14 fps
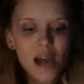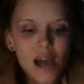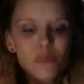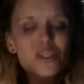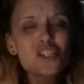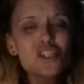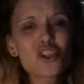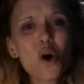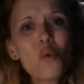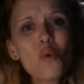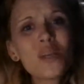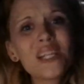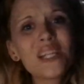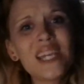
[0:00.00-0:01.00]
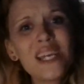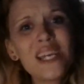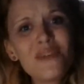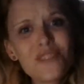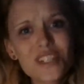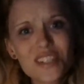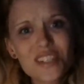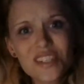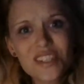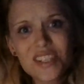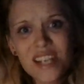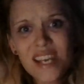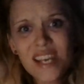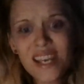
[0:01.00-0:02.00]
I was so relieved to
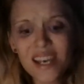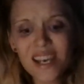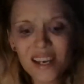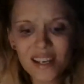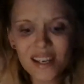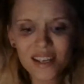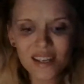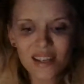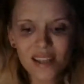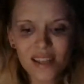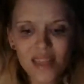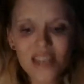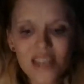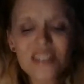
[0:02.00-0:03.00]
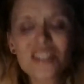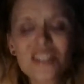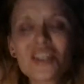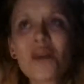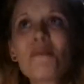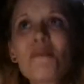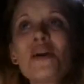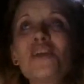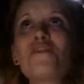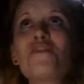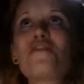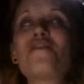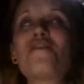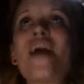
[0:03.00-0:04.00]
see that somebody
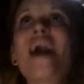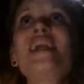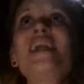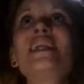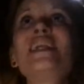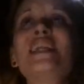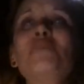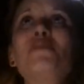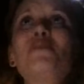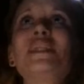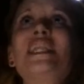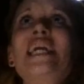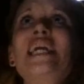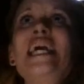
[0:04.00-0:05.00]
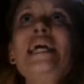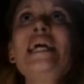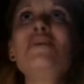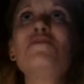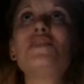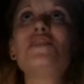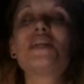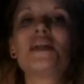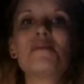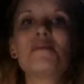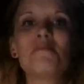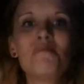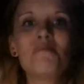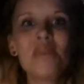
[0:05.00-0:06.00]
finally believed
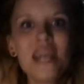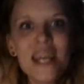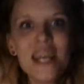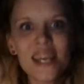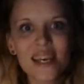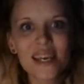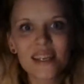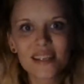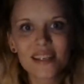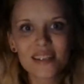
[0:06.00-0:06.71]
me.